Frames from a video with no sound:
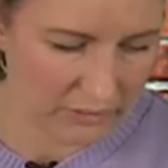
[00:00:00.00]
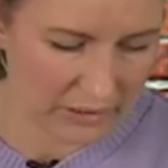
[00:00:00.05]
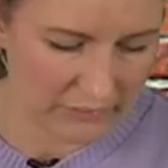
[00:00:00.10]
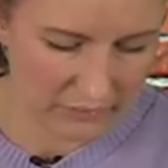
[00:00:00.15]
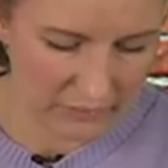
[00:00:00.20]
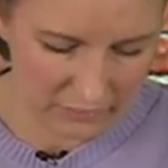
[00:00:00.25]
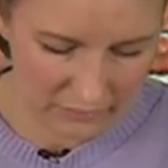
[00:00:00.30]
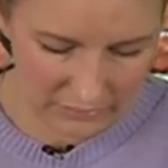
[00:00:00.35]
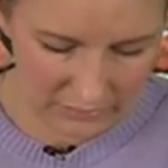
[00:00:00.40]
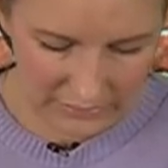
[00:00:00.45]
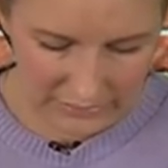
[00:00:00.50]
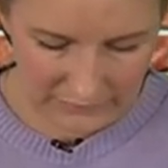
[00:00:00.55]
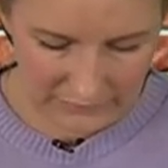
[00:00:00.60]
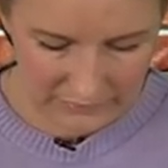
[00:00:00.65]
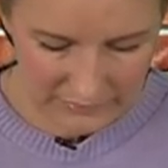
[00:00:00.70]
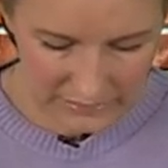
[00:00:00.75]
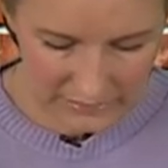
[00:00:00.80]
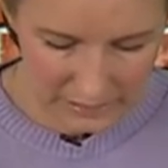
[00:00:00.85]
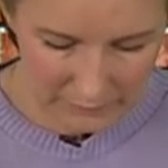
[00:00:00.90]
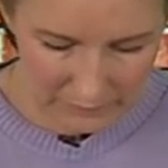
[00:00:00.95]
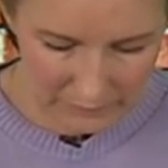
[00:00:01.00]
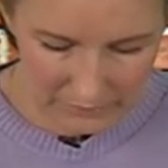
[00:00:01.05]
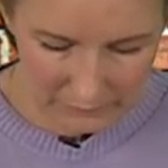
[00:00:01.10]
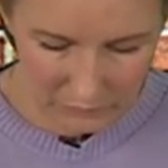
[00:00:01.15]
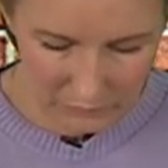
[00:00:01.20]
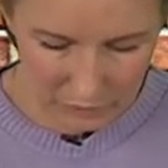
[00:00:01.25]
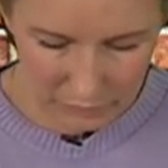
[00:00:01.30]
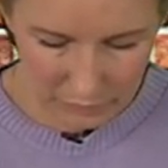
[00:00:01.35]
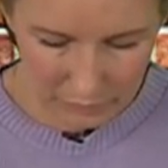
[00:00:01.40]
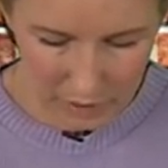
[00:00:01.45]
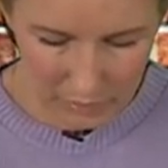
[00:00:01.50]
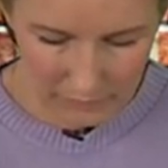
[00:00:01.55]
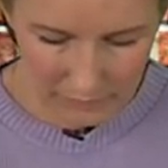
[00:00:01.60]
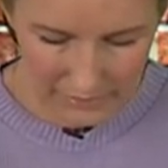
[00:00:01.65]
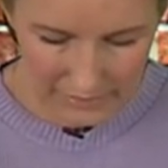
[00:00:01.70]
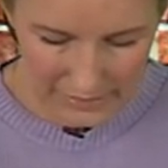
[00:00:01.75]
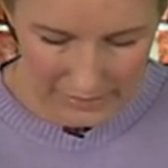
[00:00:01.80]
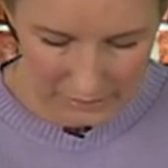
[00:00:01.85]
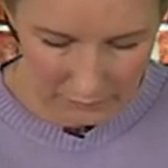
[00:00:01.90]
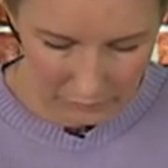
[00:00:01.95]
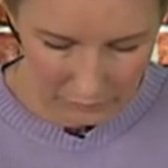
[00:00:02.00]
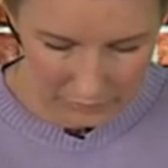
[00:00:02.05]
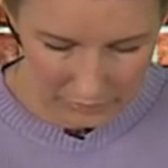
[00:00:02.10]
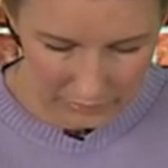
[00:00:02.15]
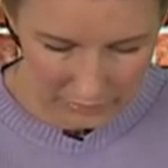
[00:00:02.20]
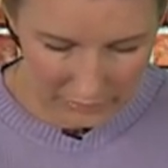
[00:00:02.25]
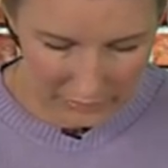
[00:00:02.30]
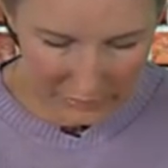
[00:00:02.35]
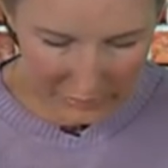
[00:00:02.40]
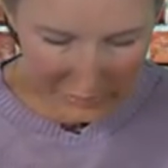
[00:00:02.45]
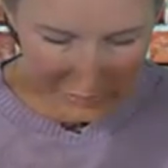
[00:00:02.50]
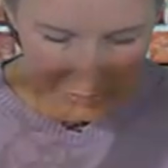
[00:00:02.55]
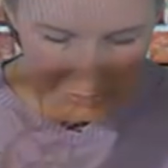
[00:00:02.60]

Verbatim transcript: rather than landscape and I'm going to pop my artwork